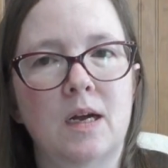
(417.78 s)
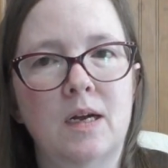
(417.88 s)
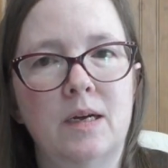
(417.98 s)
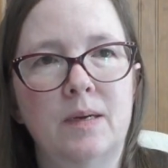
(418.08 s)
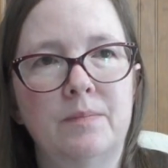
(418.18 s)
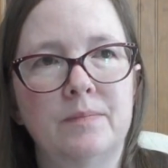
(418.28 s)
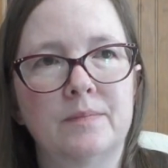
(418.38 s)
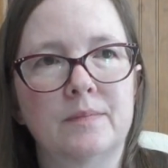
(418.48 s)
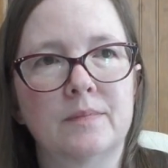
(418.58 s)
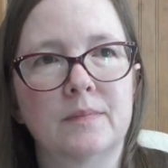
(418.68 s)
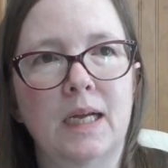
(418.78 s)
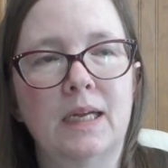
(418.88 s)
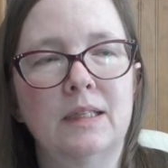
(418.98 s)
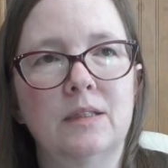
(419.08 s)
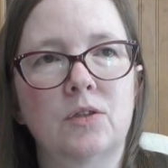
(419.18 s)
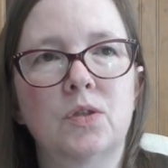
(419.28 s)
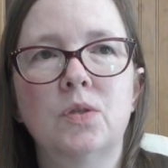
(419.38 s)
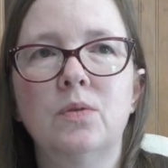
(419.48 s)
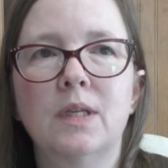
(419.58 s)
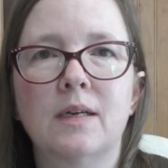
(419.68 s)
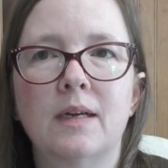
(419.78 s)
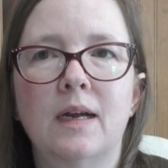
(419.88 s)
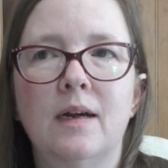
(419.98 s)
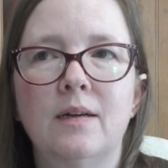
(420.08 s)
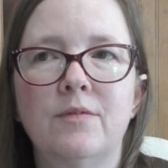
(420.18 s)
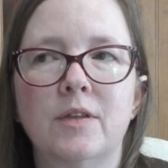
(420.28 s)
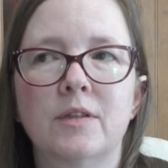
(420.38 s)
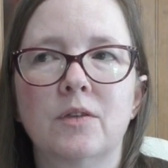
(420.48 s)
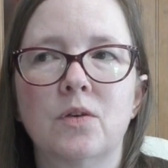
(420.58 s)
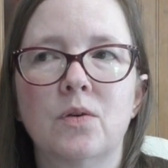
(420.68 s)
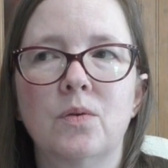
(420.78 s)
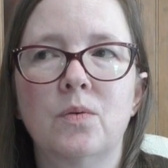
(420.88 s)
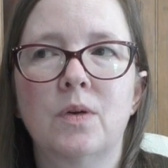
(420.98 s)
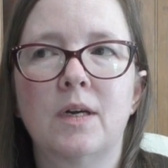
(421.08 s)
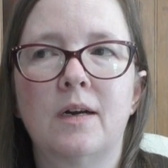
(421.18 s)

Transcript: and the two that I have on the go